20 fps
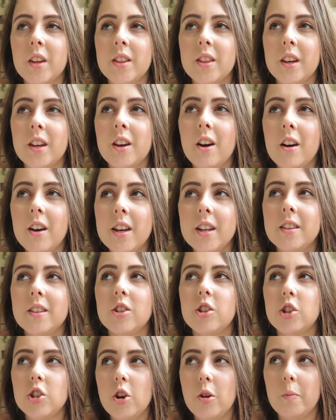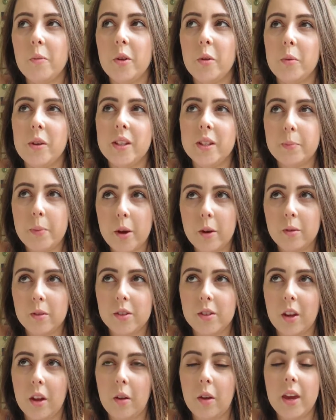the guy in the shop that we spoke
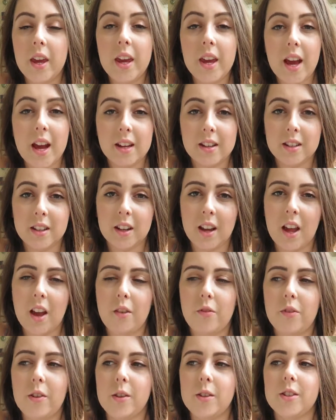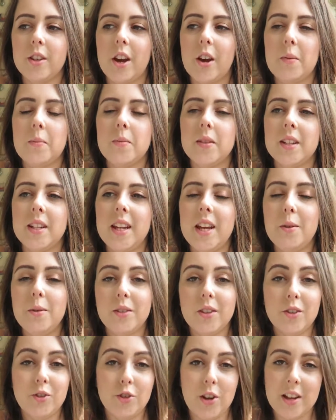to, he had done it a few times, and he
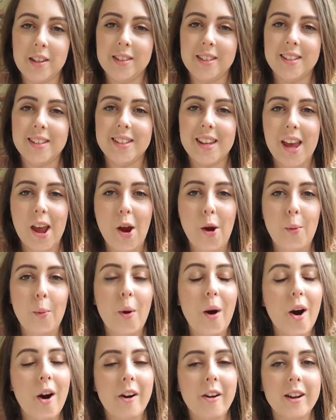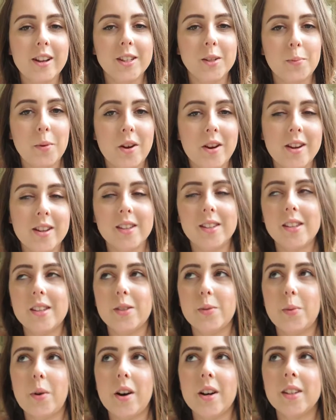was interested to hear what our
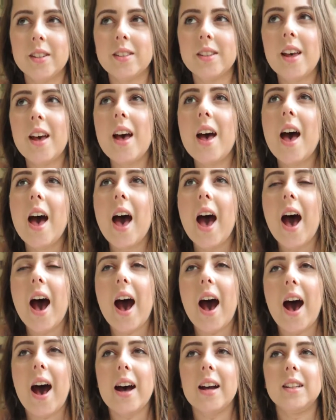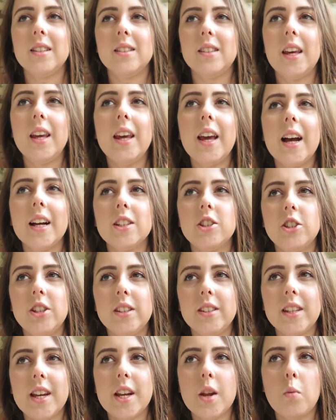experiences was. And he
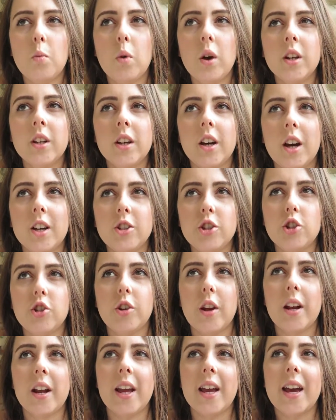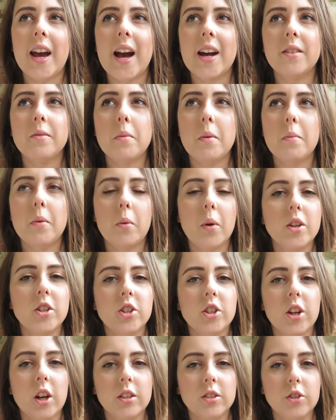actually said in one country, and I can't remember
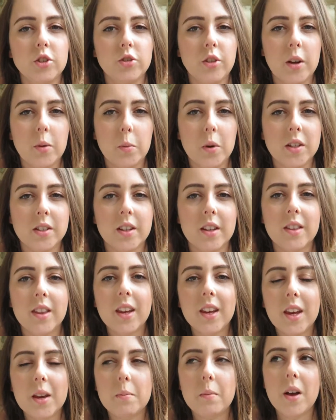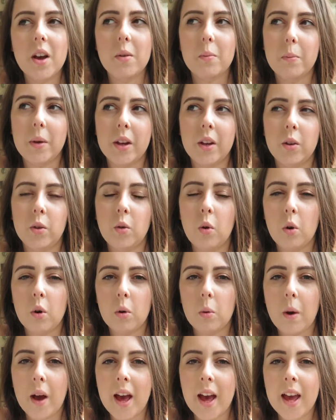which country it was, I think it might have been
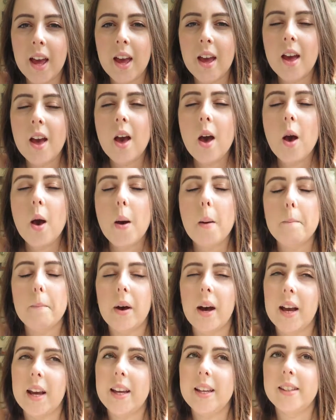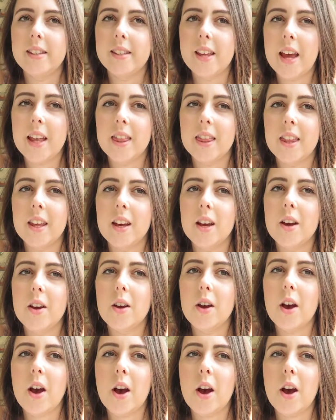Norway, but he said that